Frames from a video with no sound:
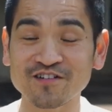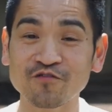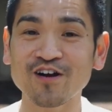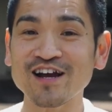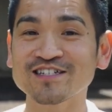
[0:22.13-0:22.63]

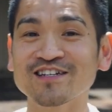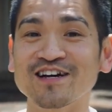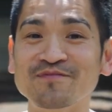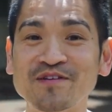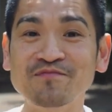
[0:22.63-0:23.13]
we're actually
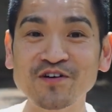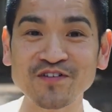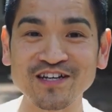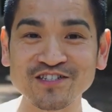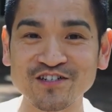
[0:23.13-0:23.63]
going to be
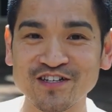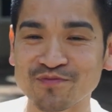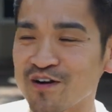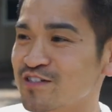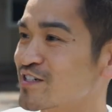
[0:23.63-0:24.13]
moving into this
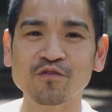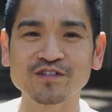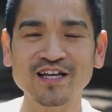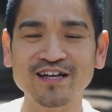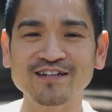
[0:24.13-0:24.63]
project. We're
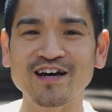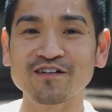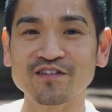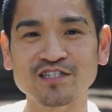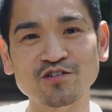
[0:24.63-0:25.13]
taking down this